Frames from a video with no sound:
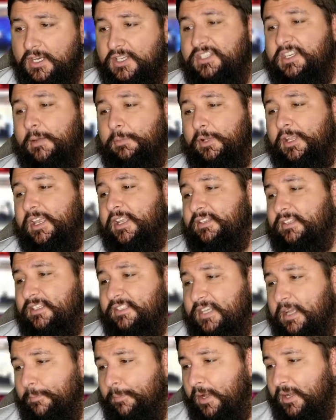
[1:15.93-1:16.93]
Doubling it to
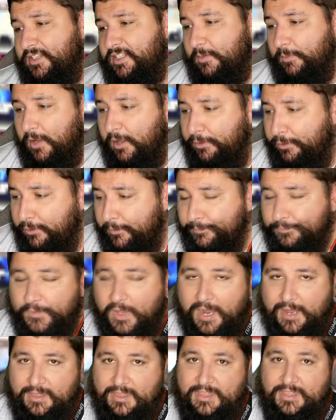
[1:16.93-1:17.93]
$10 a month,
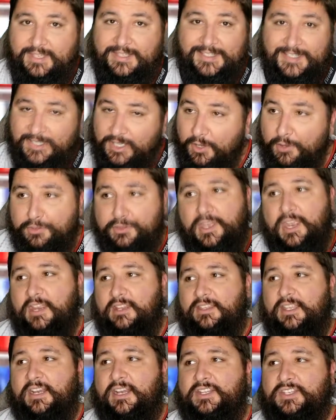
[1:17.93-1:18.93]
I still
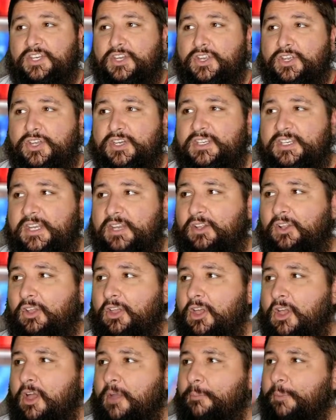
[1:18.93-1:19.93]
think that it's a good deal,